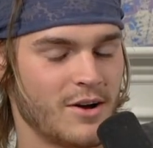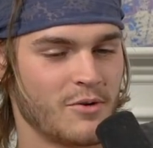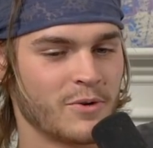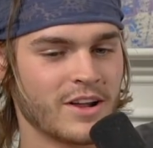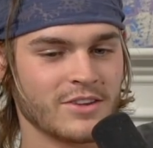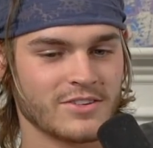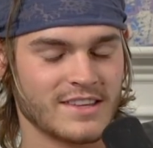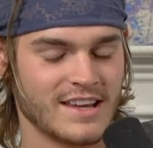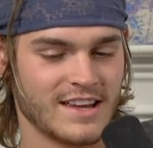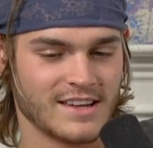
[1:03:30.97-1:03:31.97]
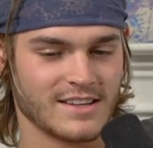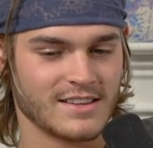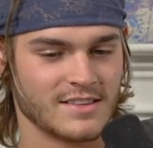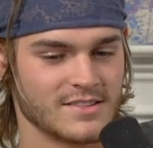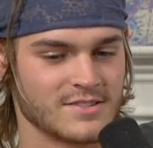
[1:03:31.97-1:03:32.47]
one other thing.
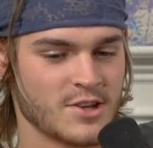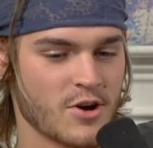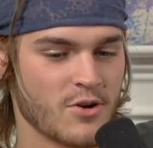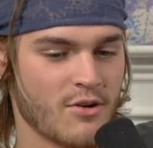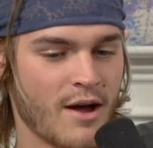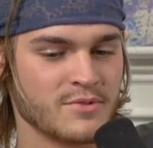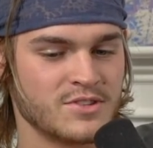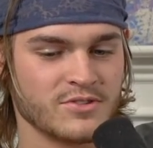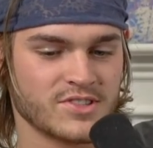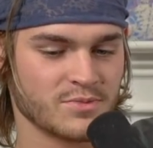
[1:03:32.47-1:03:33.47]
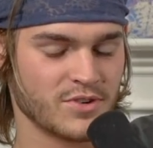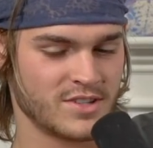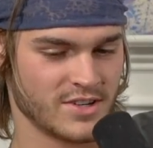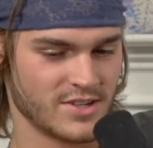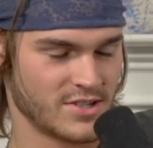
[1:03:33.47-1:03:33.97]
So I was doing some
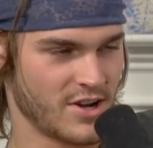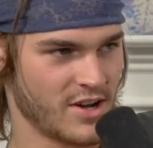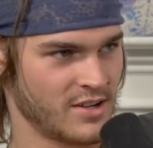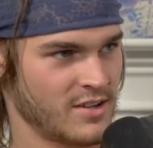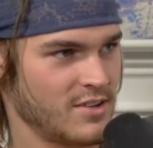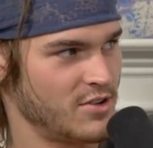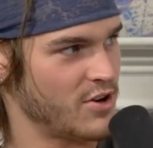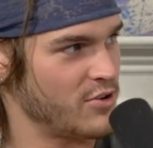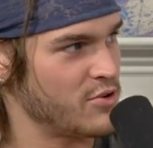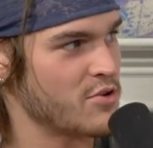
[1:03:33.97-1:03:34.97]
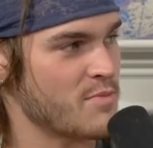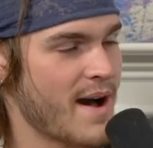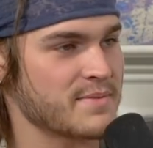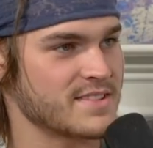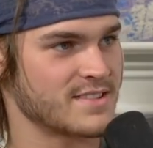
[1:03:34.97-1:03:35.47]
research on Google
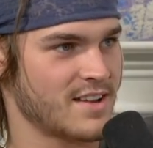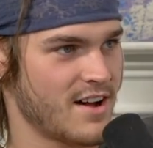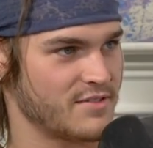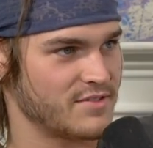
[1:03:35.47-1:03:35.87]
Maps and stuff,